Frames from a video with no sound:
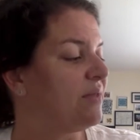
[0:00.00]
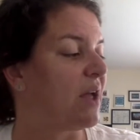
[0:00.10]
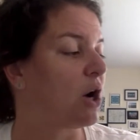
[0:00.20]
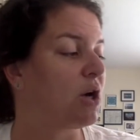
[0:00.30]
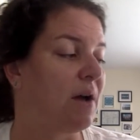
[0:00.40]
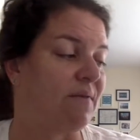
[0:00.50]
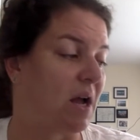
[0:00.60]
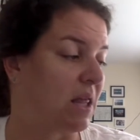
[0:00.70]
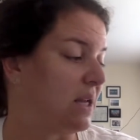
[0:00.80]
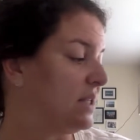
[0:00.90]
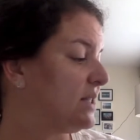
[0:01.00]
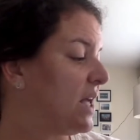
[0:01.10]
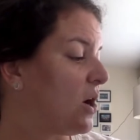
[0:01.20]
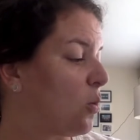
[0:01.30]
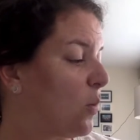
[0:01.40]
They are not violinists,
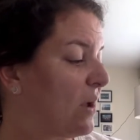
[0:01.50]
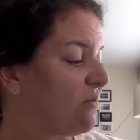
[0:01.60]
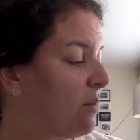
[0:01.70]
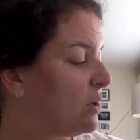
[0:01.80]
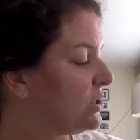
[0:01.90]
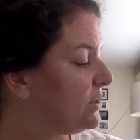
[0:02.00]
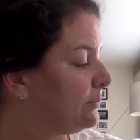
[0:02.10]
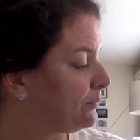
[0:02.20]
they are wing rubbers.